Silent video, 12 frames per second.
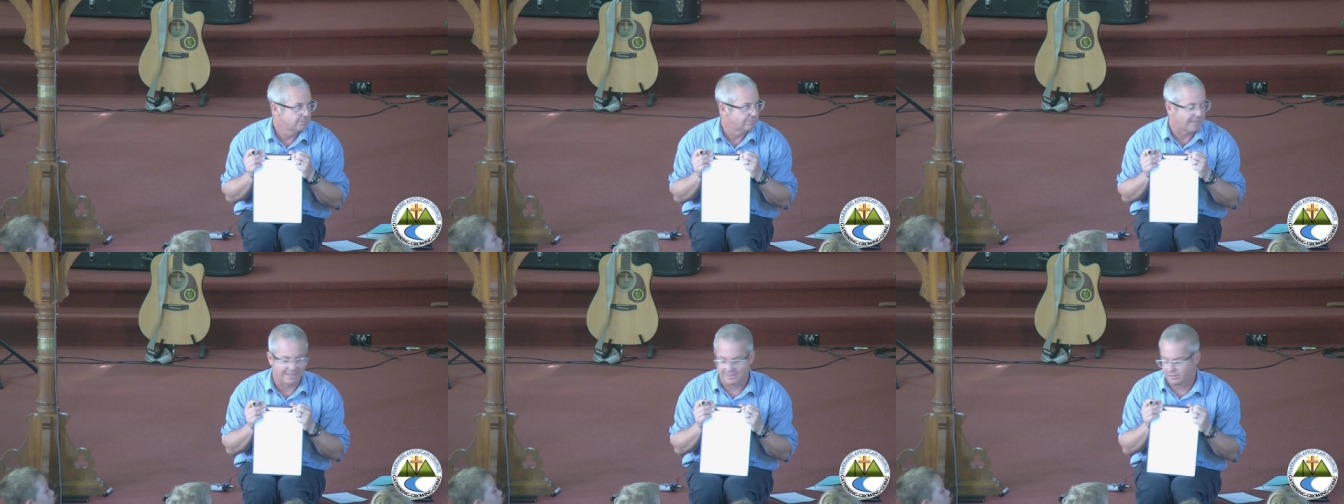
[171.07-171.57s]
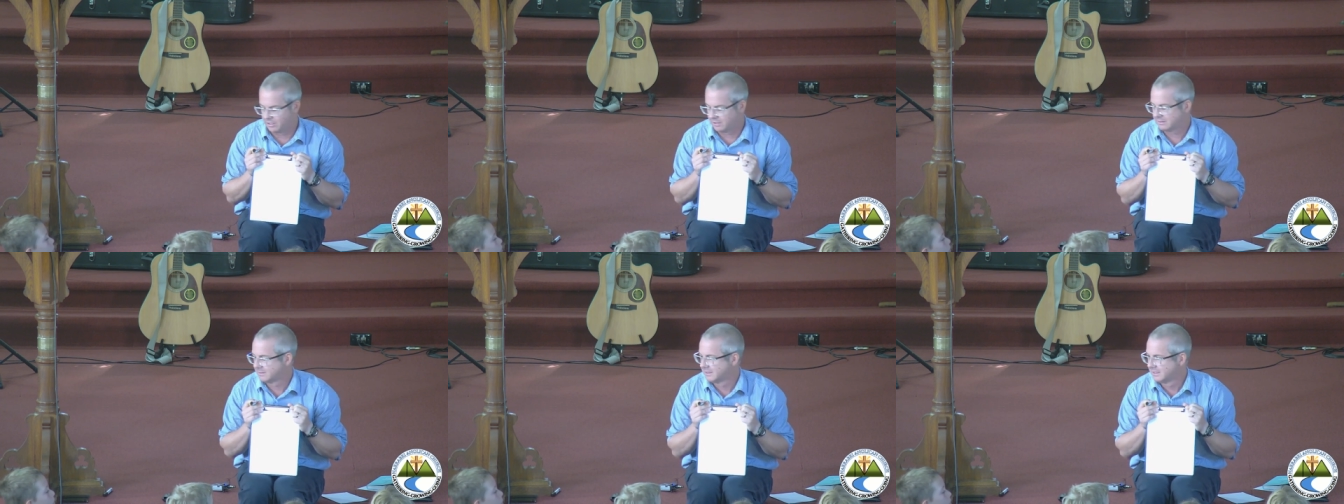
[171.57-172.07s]
No, they're
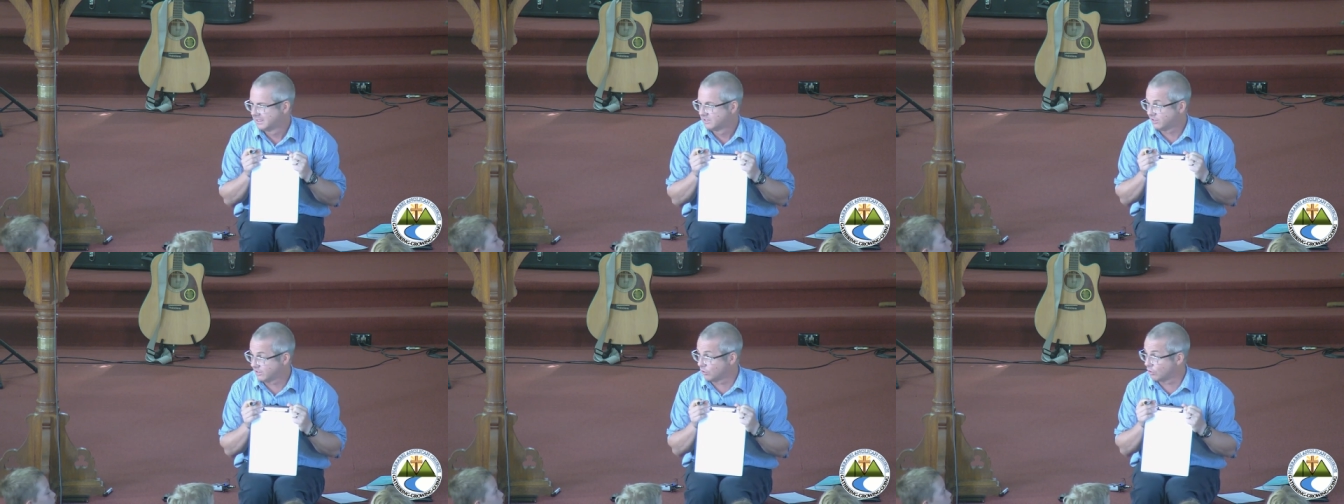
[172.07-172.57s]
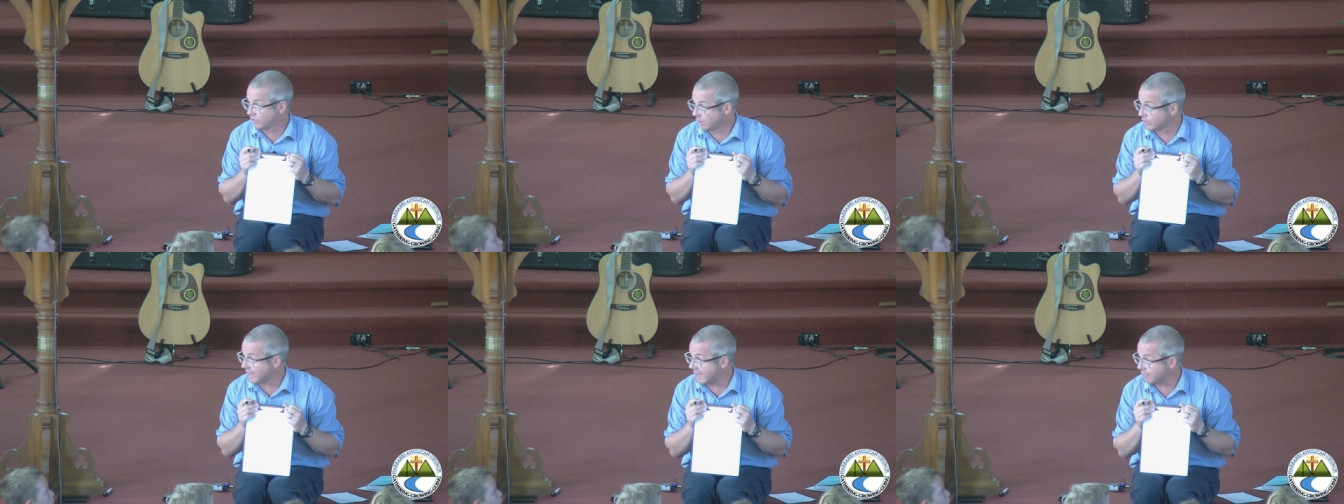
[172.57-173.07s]
not. Do you they're all going to
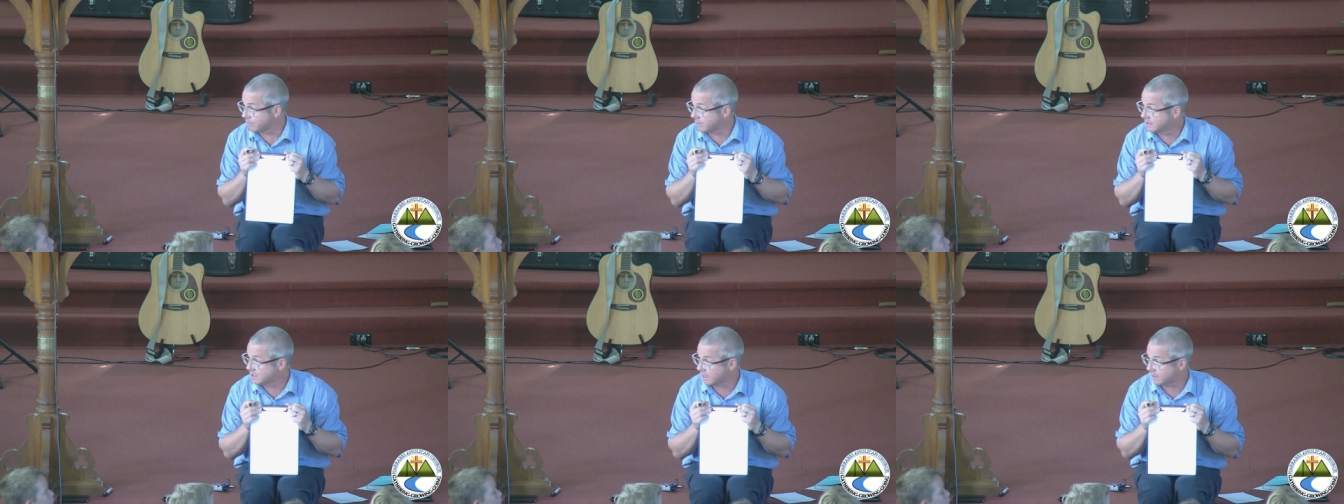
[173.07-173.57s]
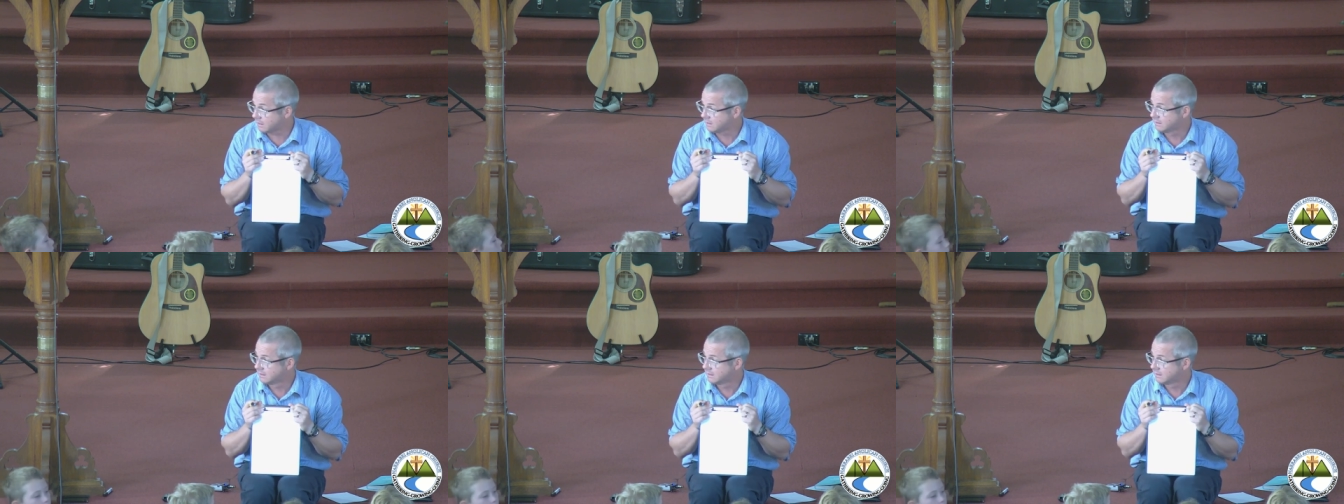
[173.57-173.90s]
look after each other?